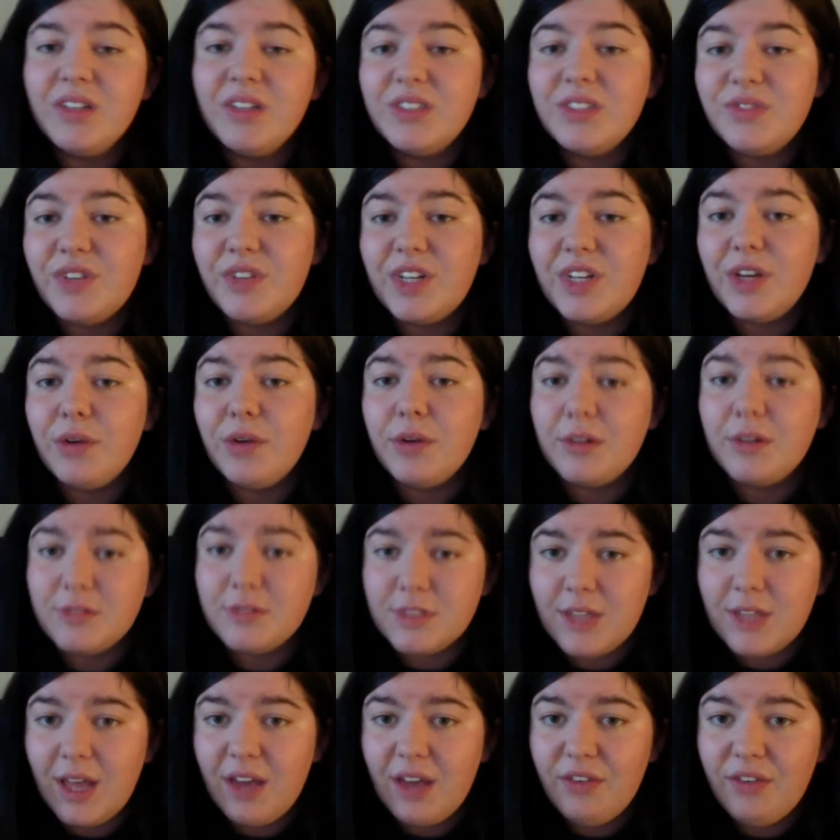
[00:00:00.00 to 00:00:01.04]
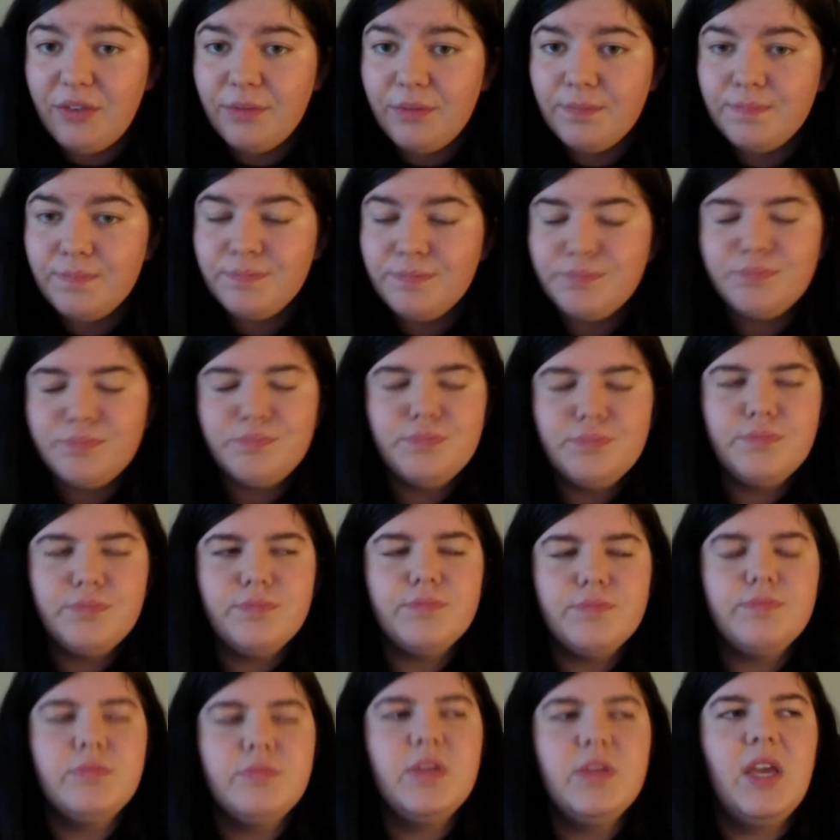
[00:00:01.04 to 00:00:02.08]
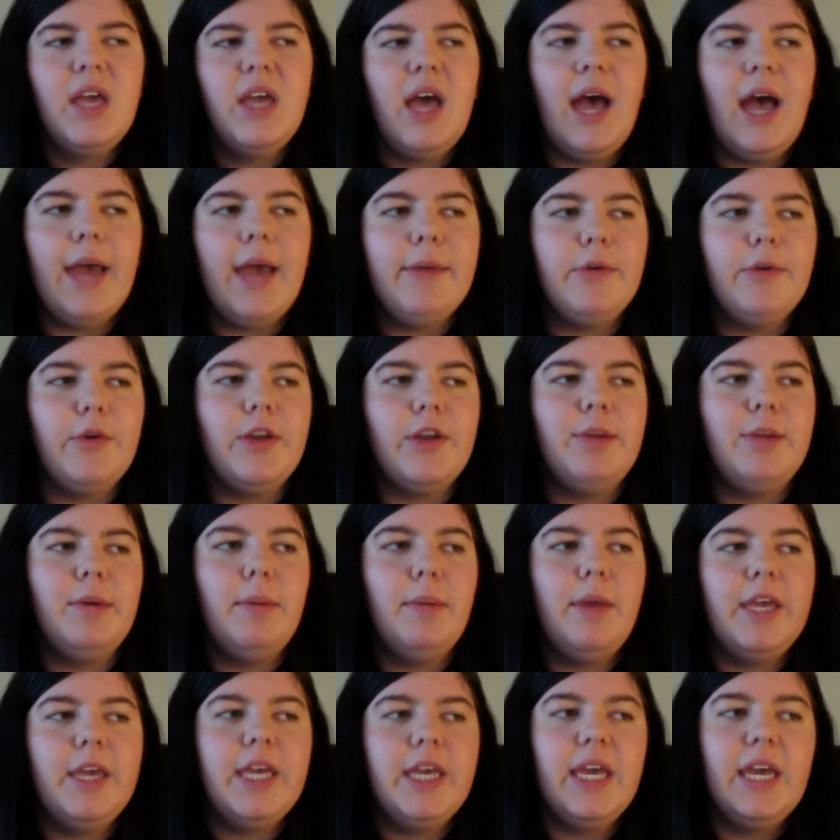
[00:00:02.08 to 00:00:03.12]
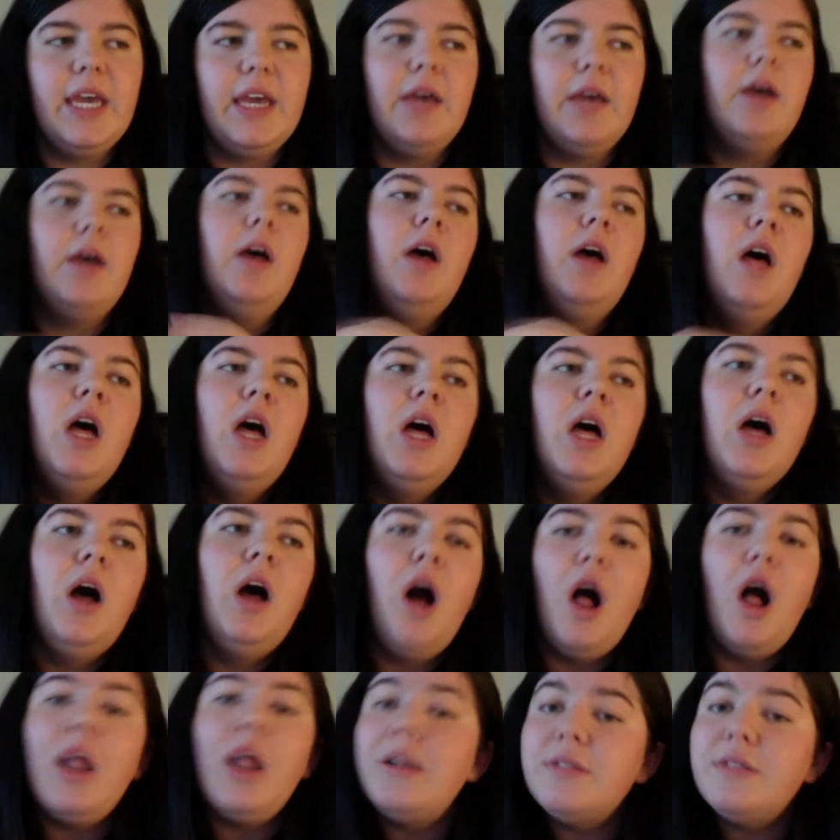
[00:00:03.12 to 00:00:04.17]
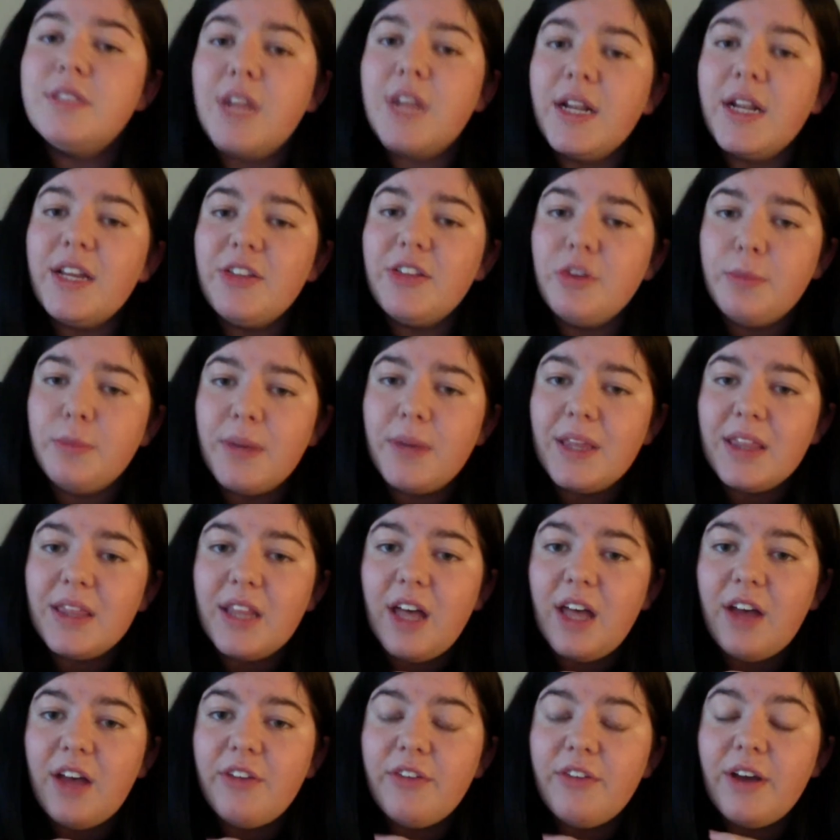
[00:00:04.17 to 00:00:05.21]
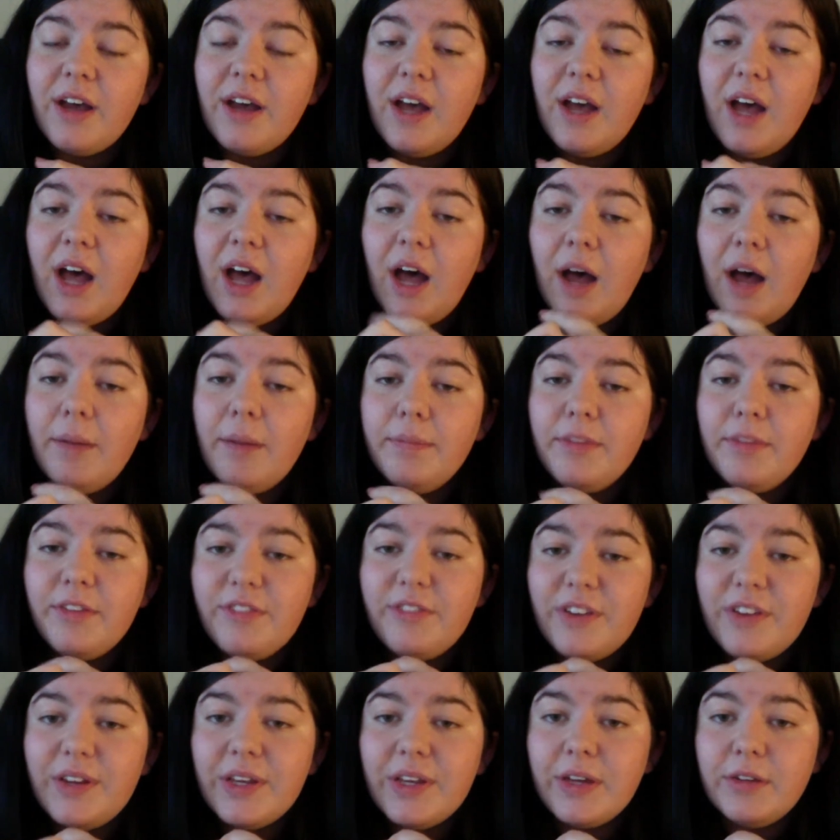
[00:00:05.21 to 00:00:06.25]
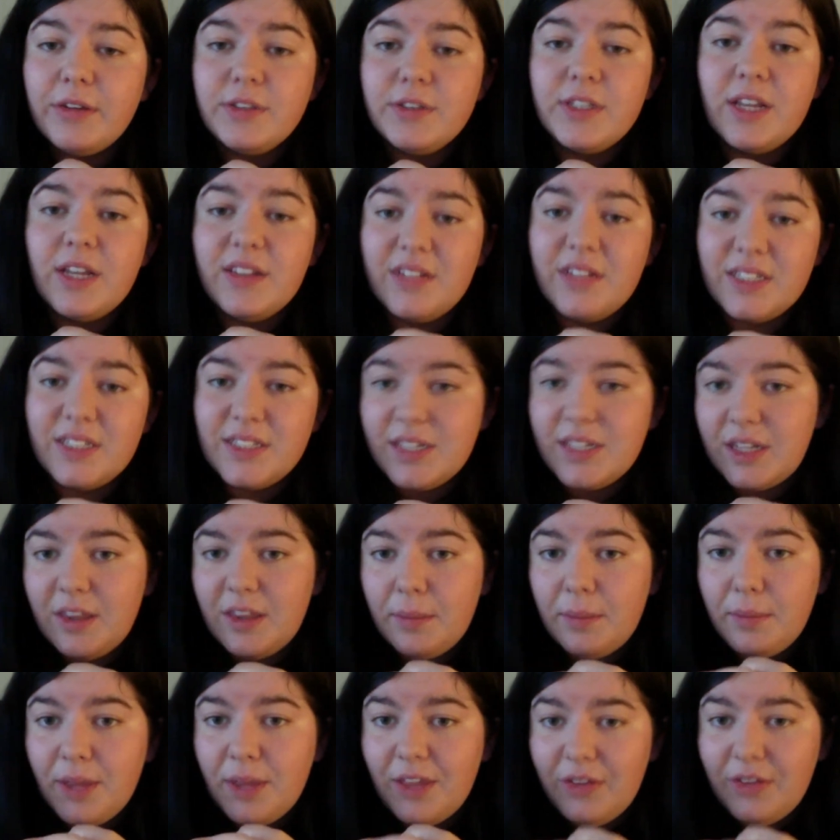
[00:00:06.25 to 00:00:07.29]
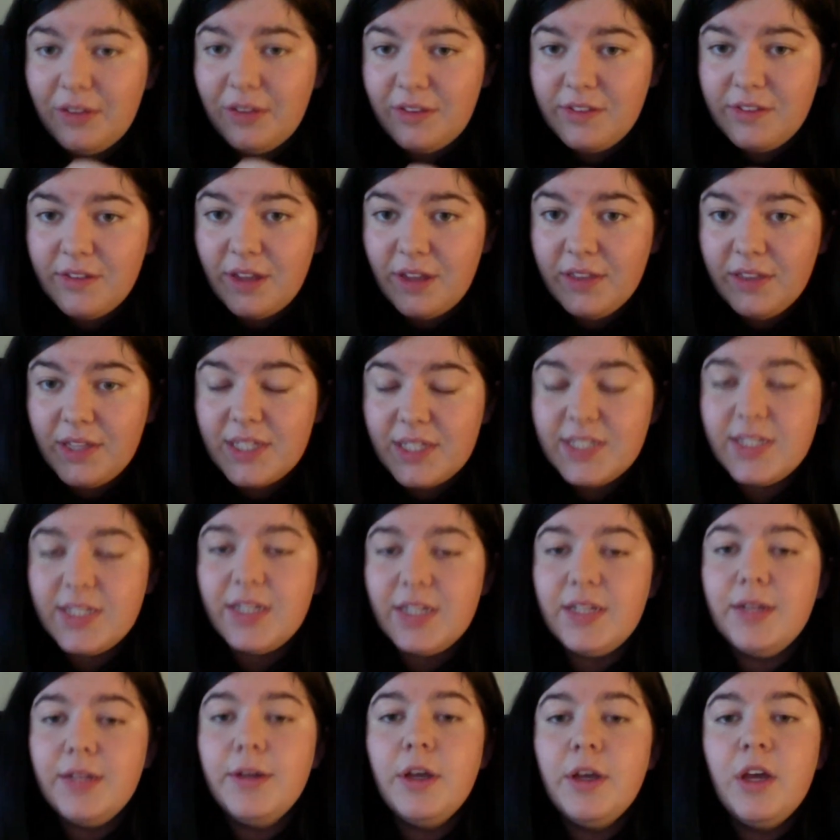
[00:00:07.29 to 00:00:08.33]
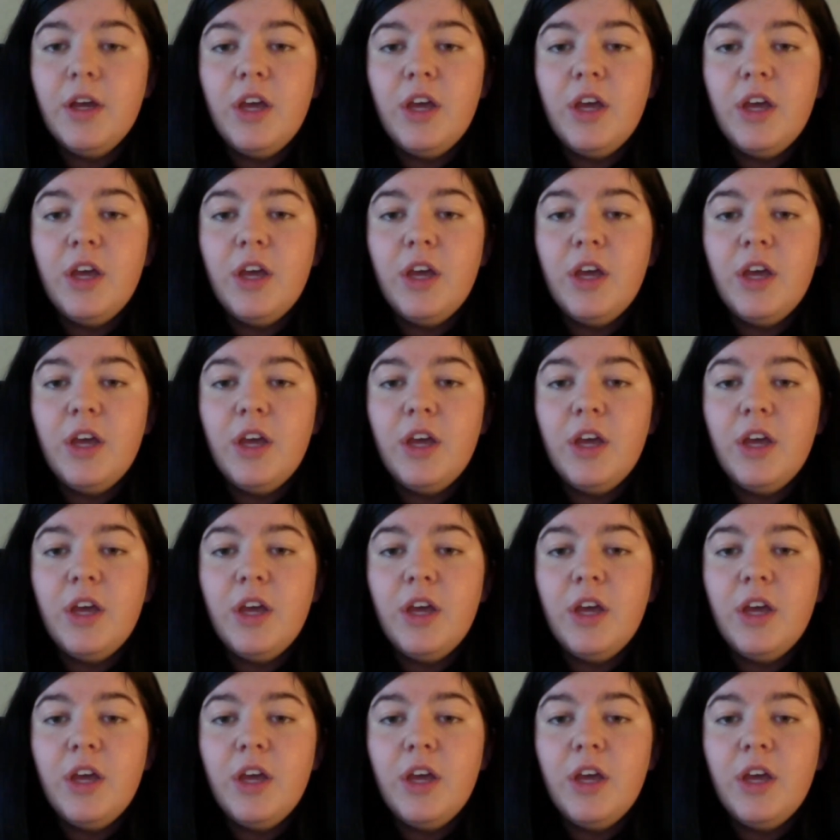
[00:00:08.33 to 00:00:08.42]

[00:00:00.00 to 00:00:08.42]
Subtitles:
video goes live, I am going to be making all of Sane's Forbidden Love the videos unlisted in the playlist unlisted,